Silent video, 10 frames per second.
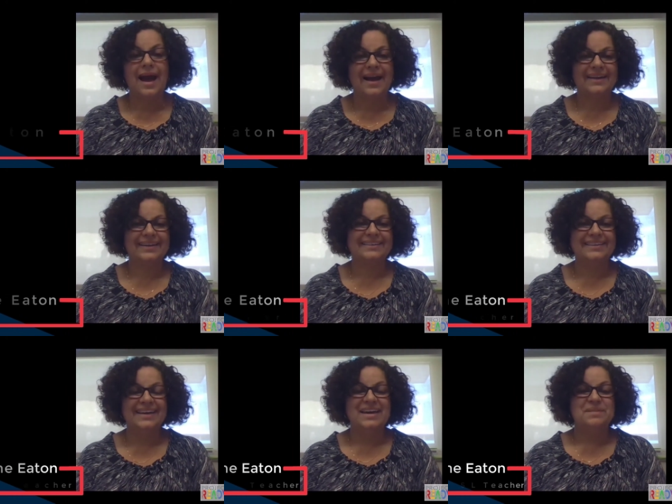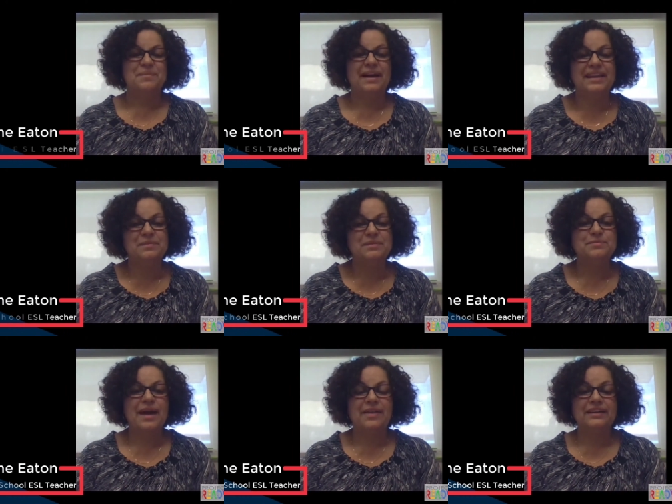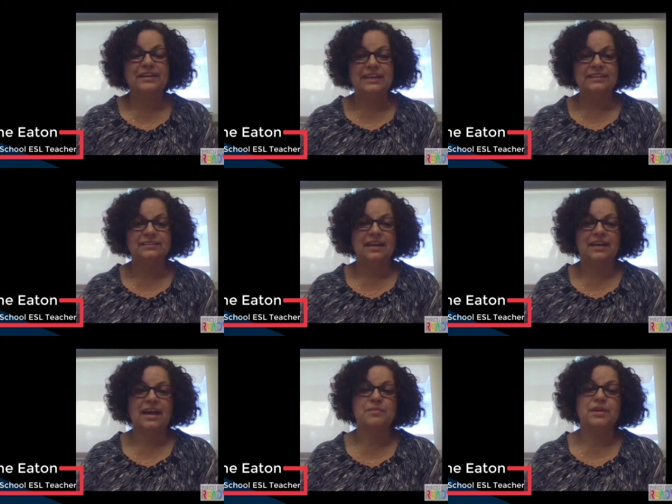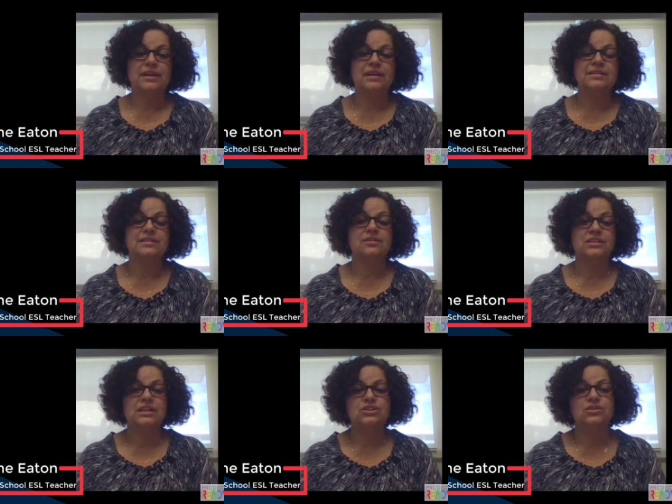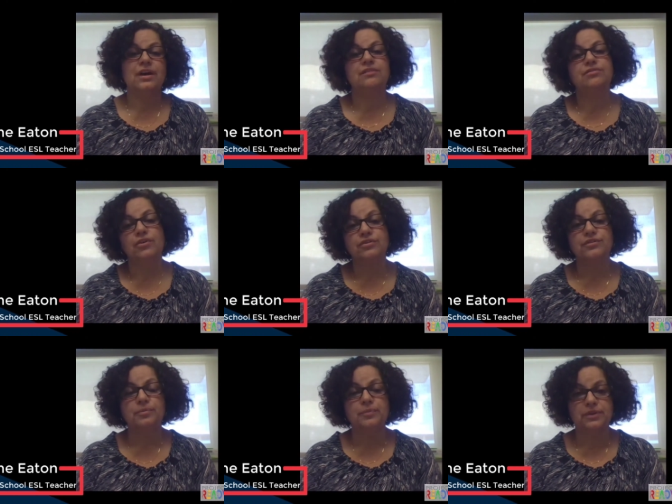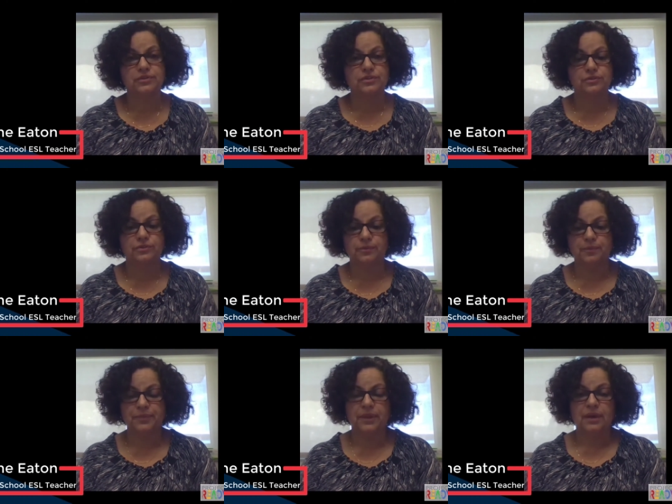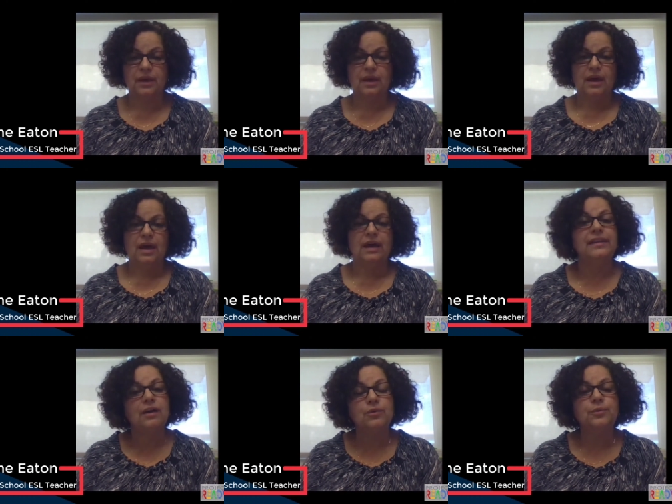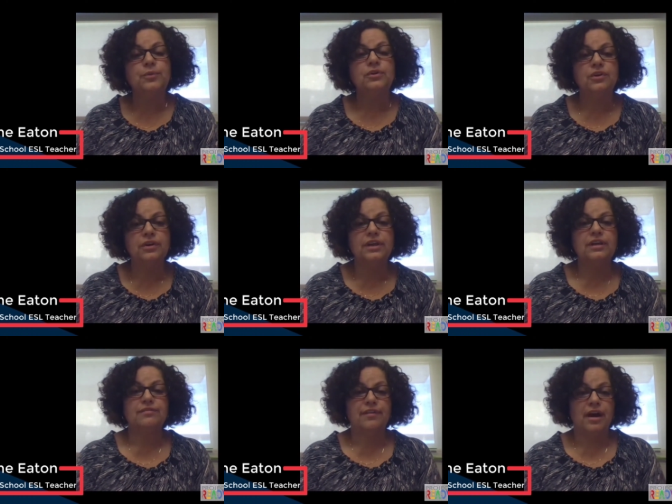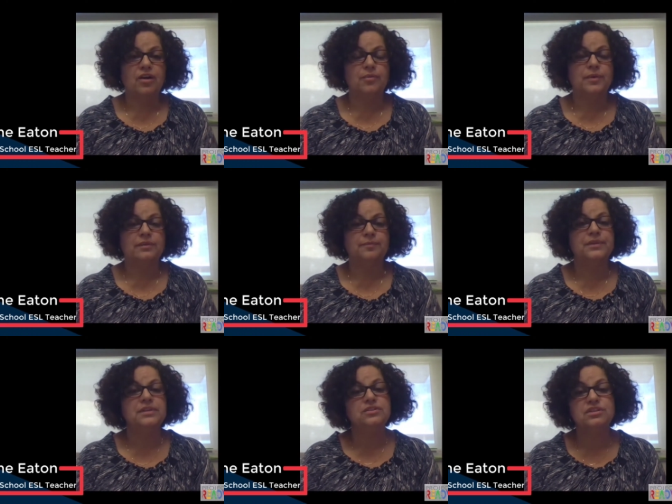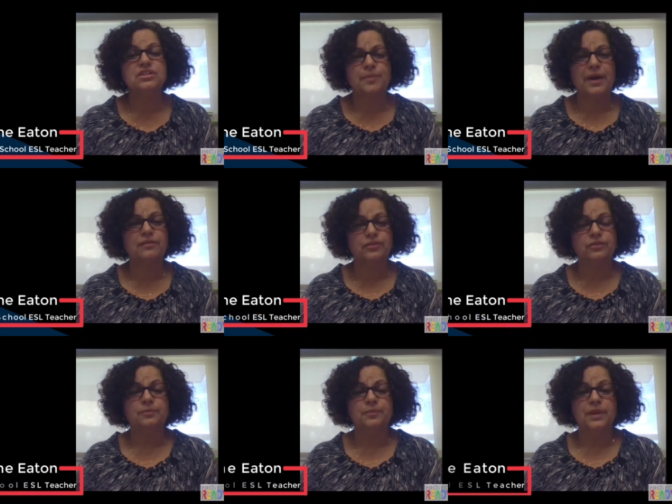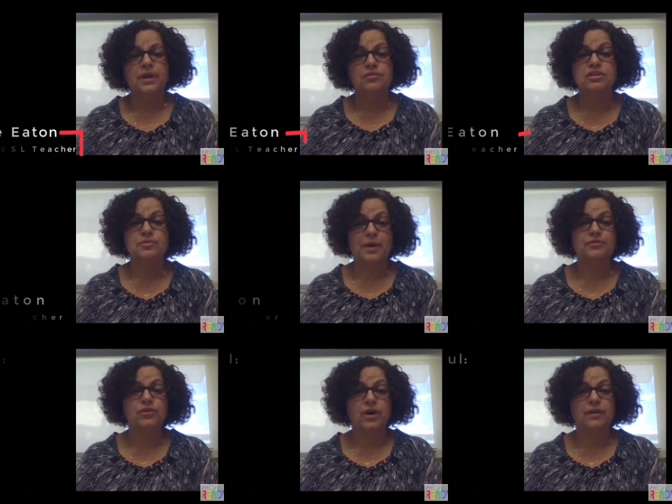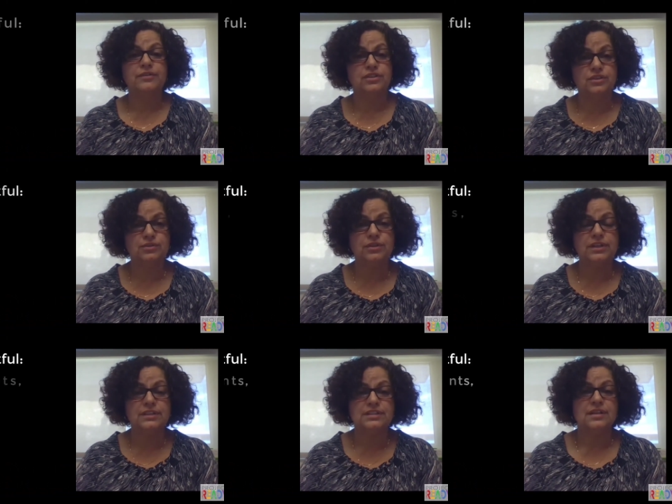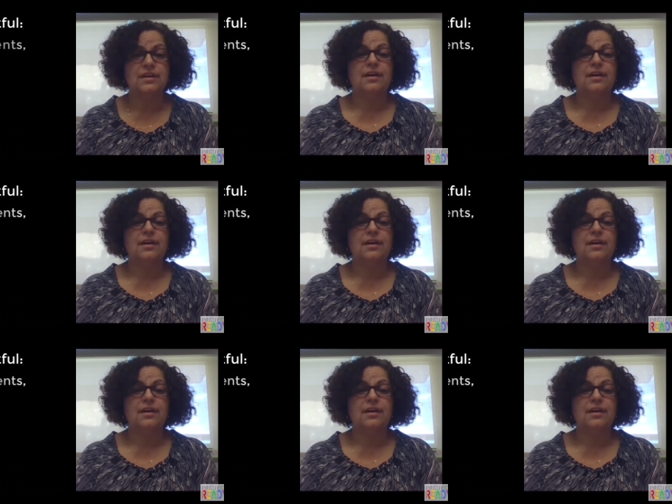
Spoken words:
Hi, my name is Madeline Eaton, and I'm the ESL teacher at Rosefield Middle School. An equitable learning environment is respectful of the students